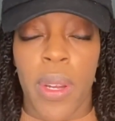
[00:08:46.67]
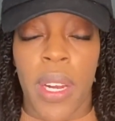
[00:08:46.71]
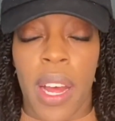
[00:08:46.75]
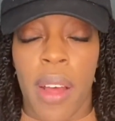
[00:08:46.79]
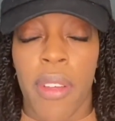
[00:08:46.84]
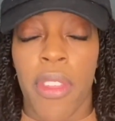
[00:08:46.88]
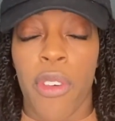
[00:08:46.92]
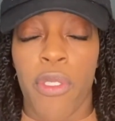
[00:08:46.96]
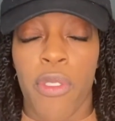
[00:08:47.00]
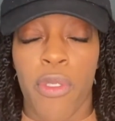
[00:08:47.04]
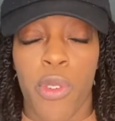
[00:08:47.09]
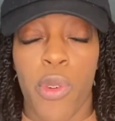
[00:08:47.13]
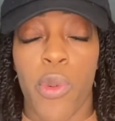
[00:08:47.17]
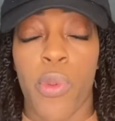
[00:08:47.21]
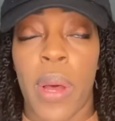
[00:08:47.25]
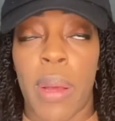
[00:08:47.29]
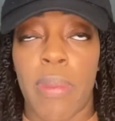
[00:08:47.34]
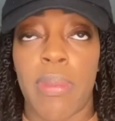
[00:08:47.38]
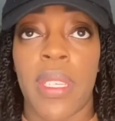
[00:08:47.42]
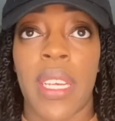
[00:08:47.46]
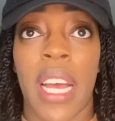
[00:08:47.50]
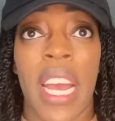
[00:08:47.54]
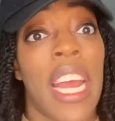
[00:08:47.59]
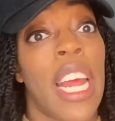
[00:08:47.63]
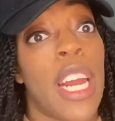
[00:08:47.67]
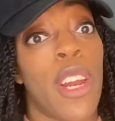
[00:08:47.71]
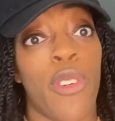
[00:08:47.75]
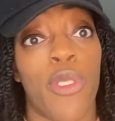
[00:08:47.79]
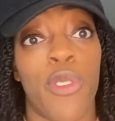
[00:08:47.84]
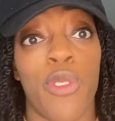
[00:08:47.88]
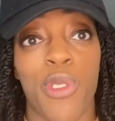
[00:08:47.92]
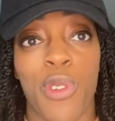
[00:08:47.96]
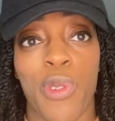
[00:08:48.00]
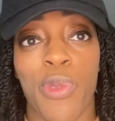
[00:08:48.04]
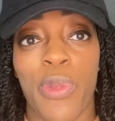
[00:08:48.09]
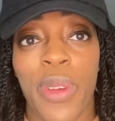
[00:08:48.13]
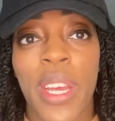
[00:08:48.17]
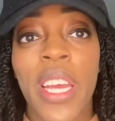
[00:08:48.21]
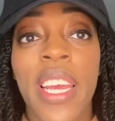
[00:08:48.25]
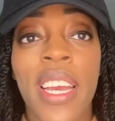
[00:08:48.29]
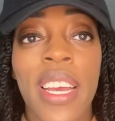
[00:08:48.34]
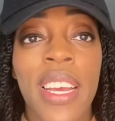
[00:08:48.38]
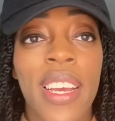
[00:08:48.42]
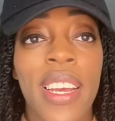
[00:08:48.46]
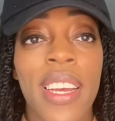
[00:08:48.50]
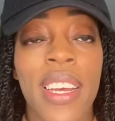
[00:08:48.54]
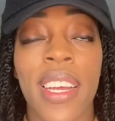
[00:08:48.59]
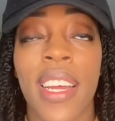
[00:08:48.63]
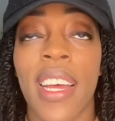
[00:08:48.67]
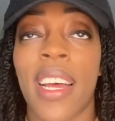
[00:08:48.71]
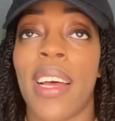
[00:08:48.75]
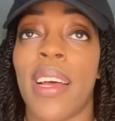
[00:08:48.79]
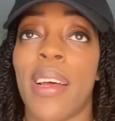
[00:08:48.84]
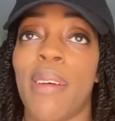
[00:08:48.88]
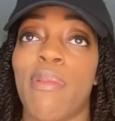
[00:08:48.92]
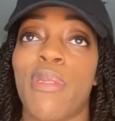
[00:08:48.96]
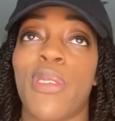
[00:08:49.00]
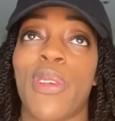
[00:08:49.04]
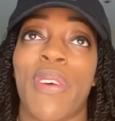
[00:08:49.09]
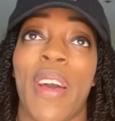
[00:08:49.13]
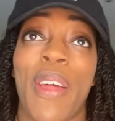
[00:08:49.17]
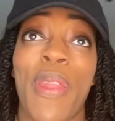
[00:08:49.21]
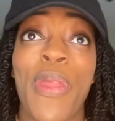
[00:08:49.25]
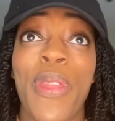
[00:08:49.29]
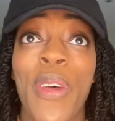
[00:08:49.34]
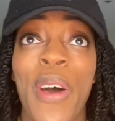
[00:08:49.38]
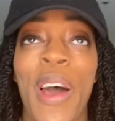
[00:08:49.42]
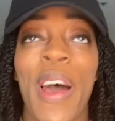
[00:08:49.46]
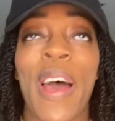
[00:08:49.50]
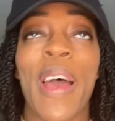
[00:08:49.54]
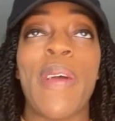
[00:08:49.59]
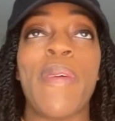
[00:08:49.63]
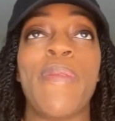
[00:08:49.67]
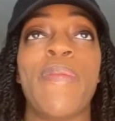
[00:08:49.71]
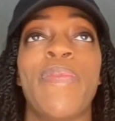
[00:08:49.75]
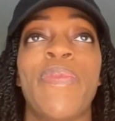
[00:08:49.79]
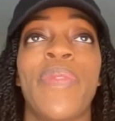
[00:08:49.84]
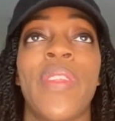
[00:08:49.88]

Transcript: out the full website in a full week. Um, so I thought,